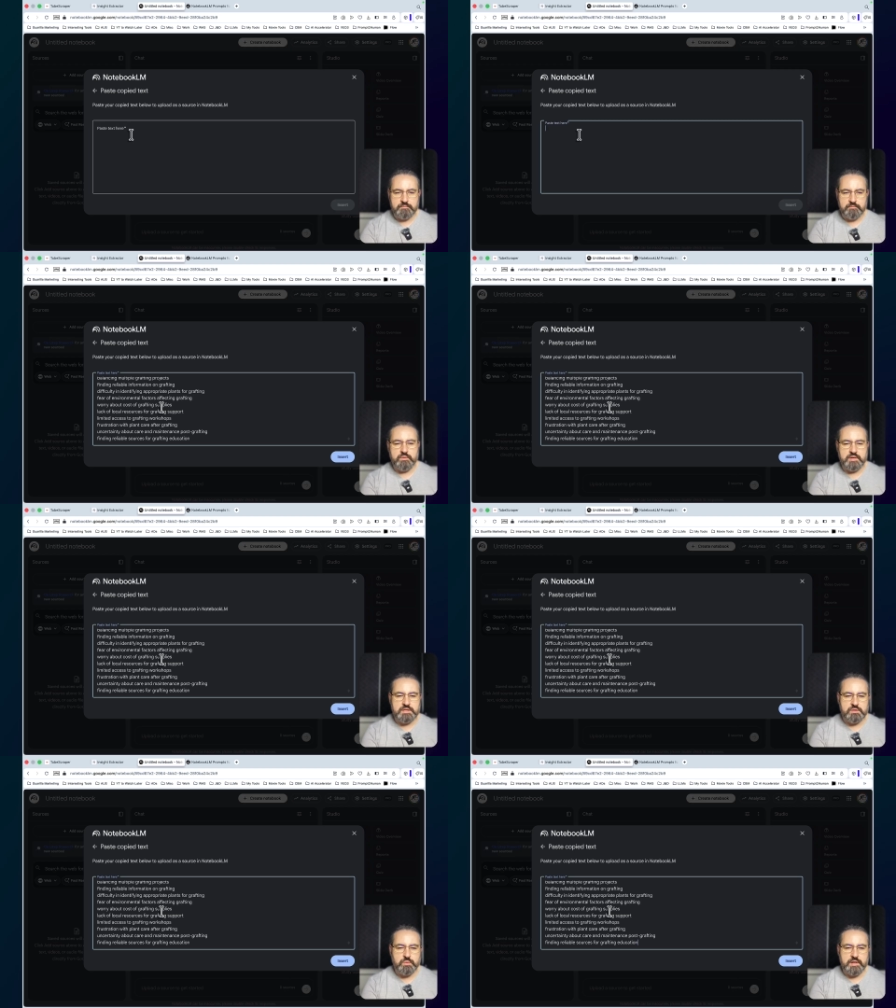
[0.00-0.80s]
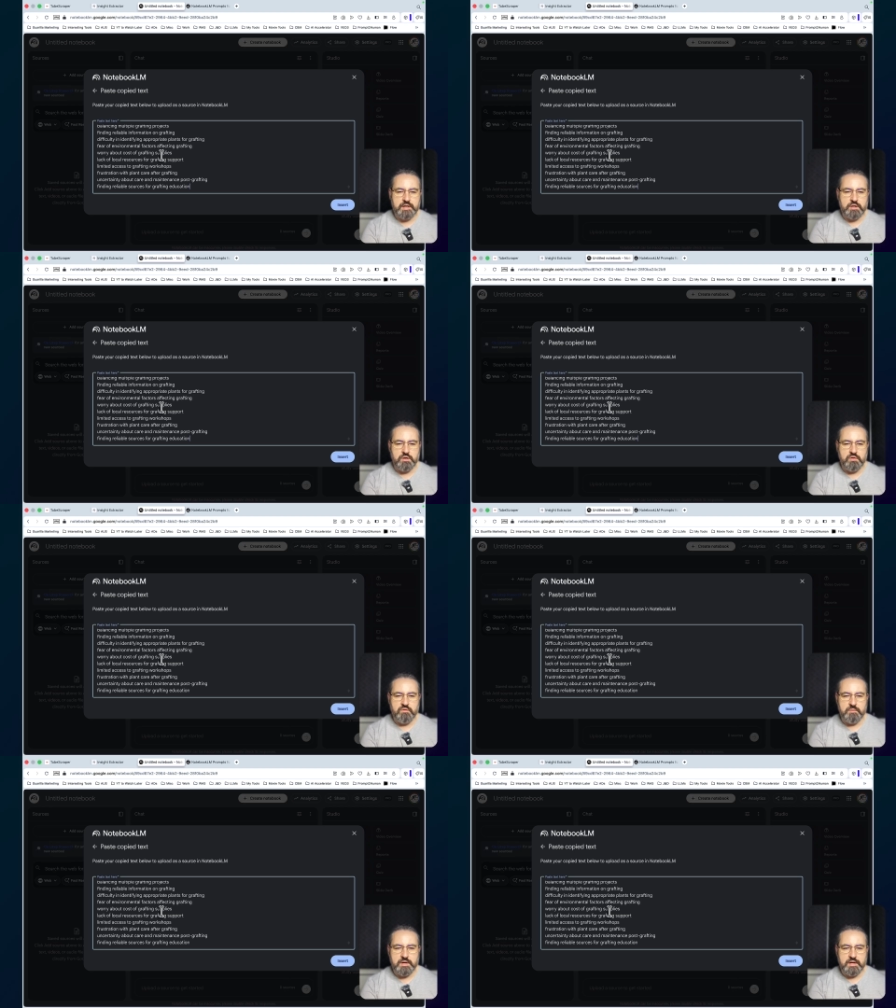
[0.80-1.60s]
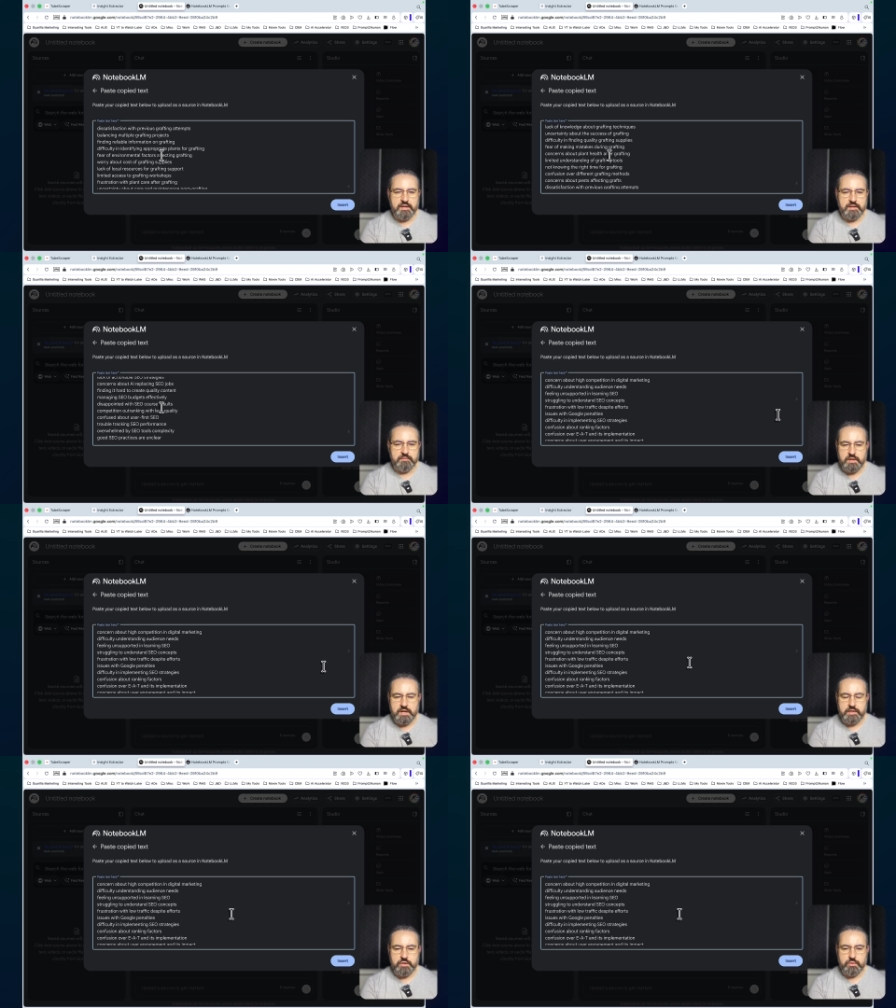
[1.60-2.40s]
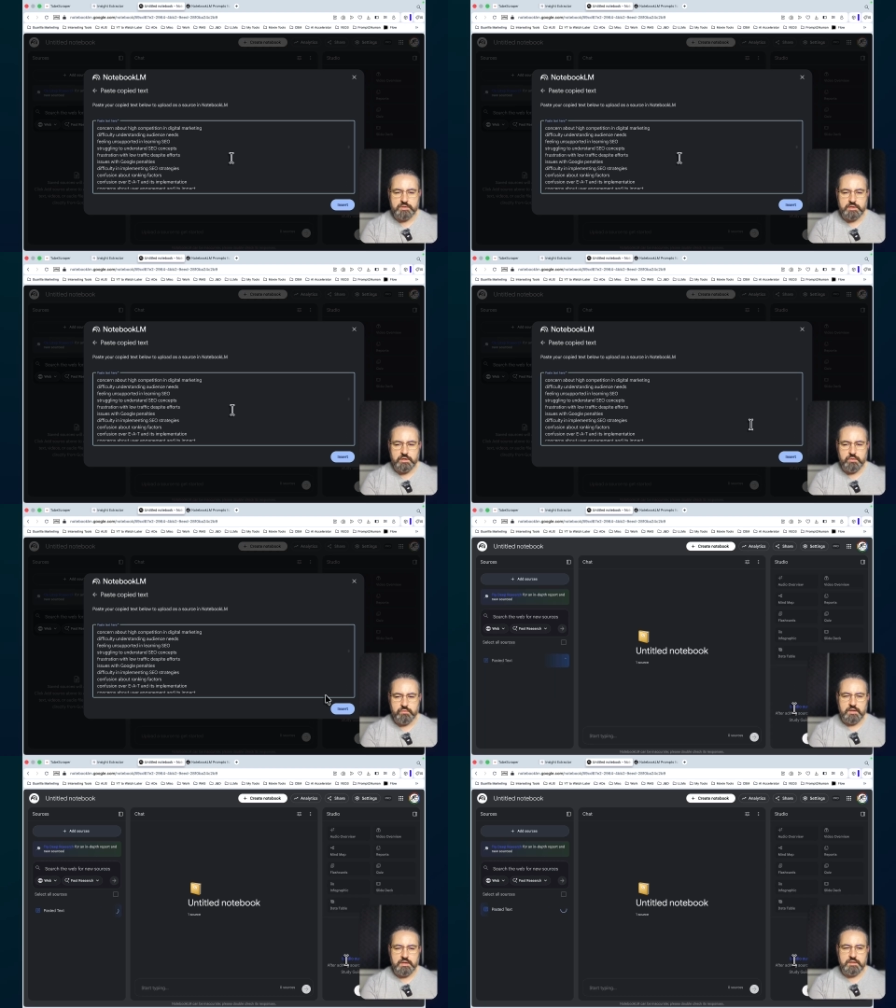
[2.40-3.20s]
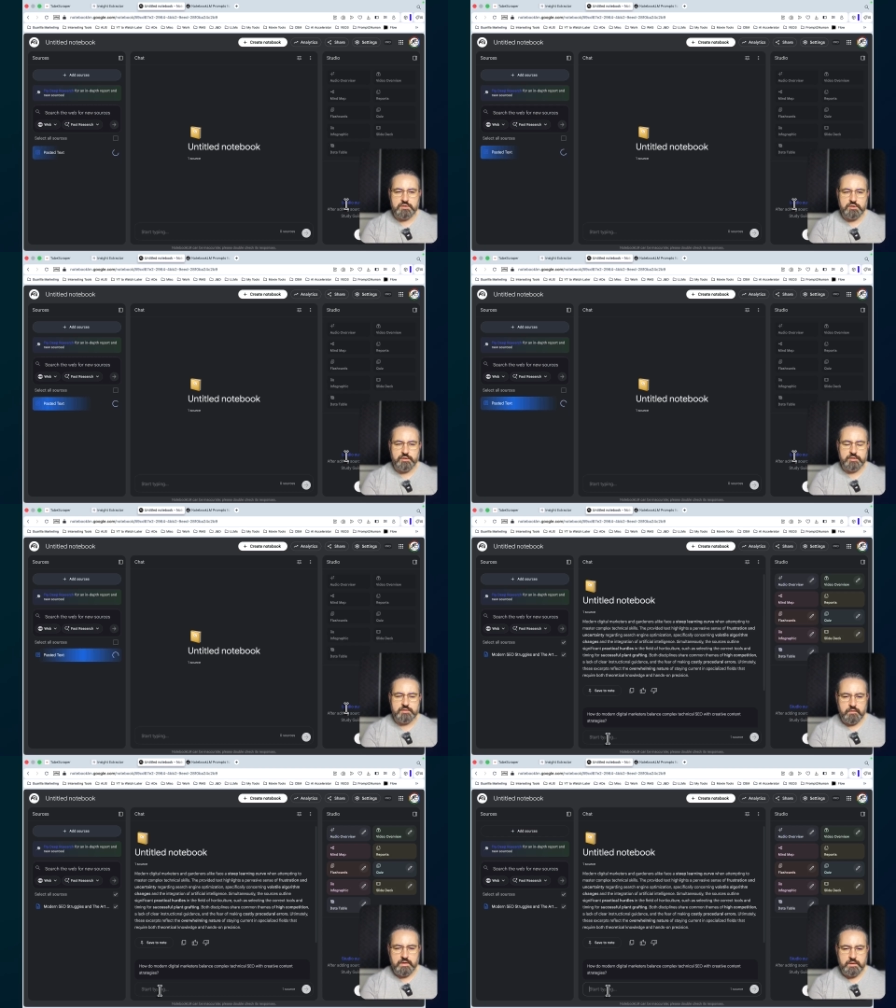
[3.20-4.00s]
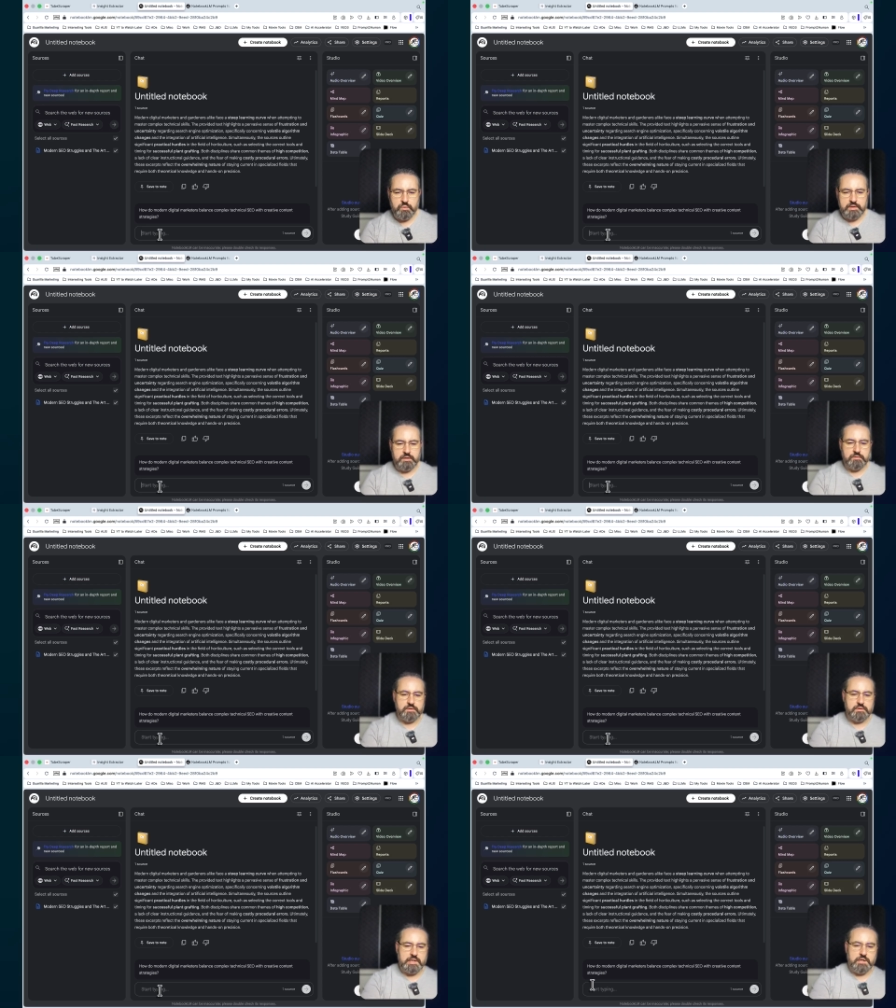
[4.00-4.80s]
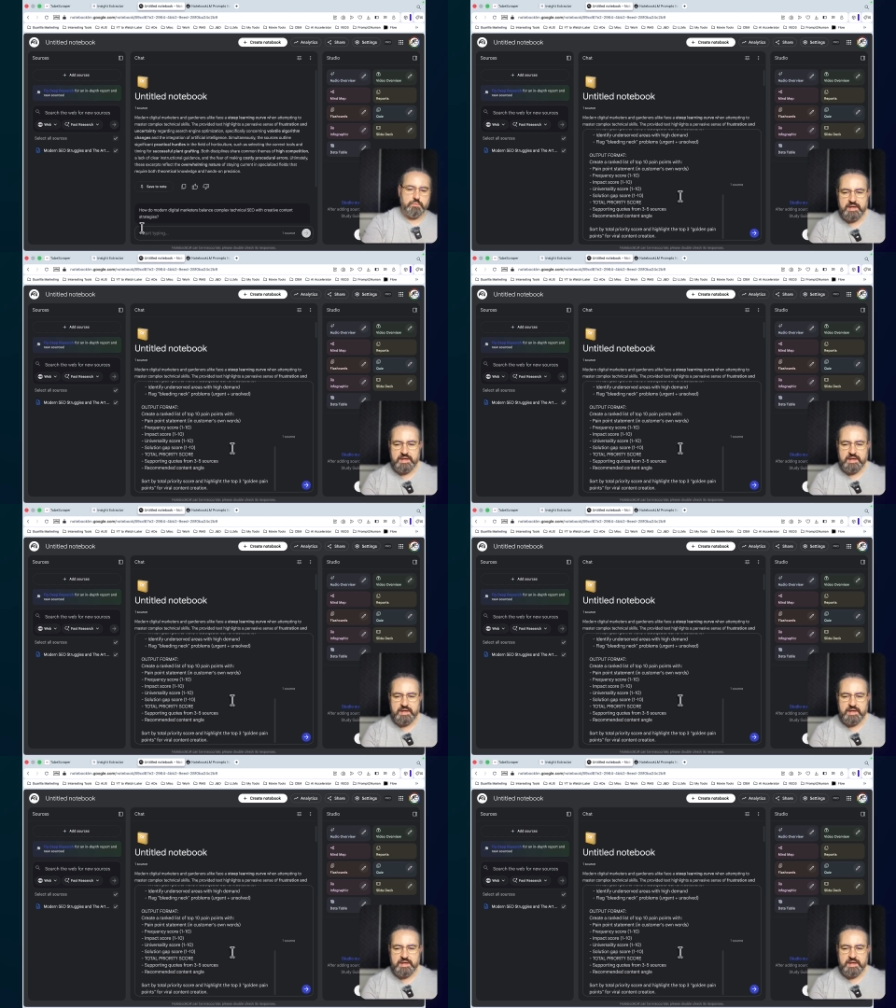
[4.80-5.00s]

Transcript: This is where all of my are going to go insert. Then what I'll do, I'll